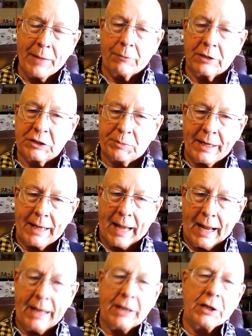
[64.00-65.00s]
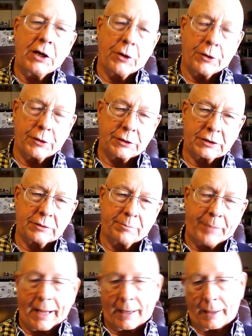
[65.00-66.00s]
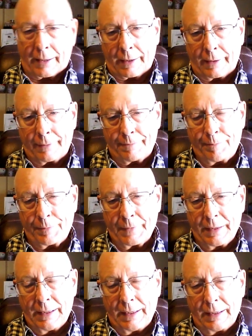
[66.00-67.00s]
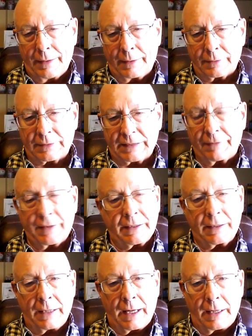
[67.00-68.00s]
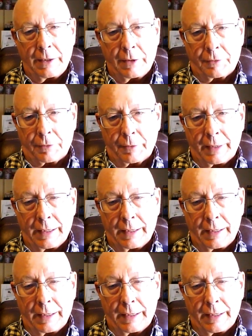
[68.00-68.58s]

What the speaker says: and we spent 8 years battling until 1783.